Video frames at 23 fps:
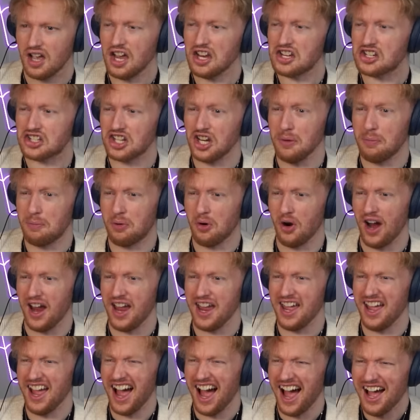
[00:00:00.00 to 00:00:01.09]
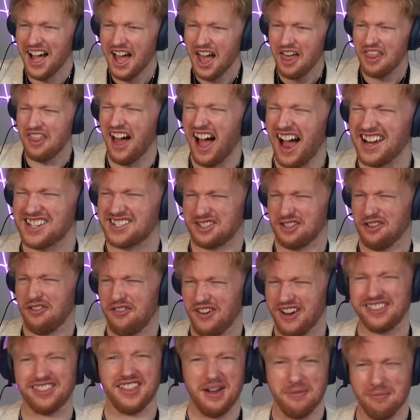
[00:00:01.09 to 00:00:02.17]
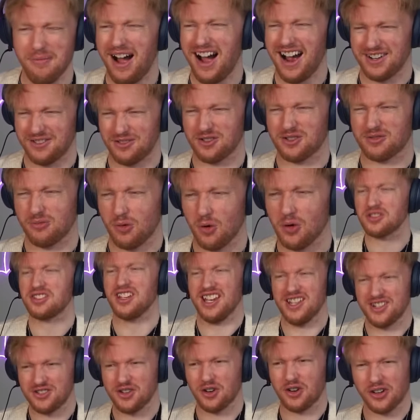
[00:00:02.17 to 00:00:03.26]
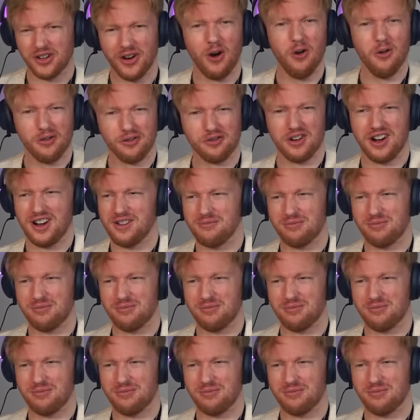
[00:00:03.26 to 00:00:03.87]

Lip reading: Is she pretty? That's the thing that matters most. Is your girlfriend